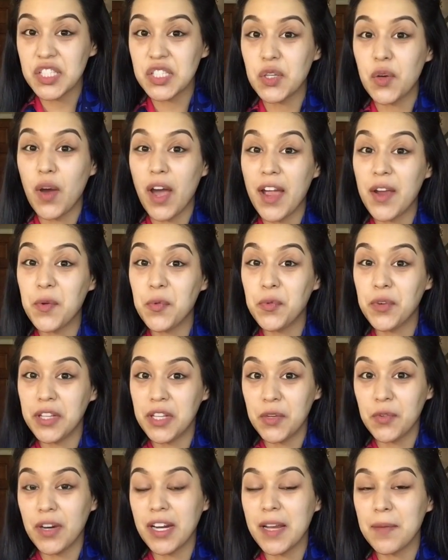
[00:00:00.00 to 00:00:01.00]
So I
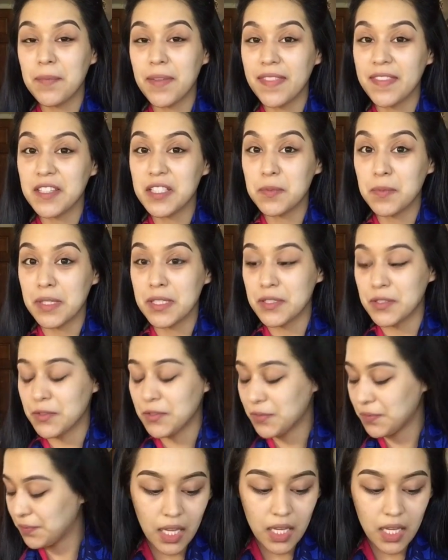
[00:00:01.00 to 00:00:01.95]
really recommend this pencil.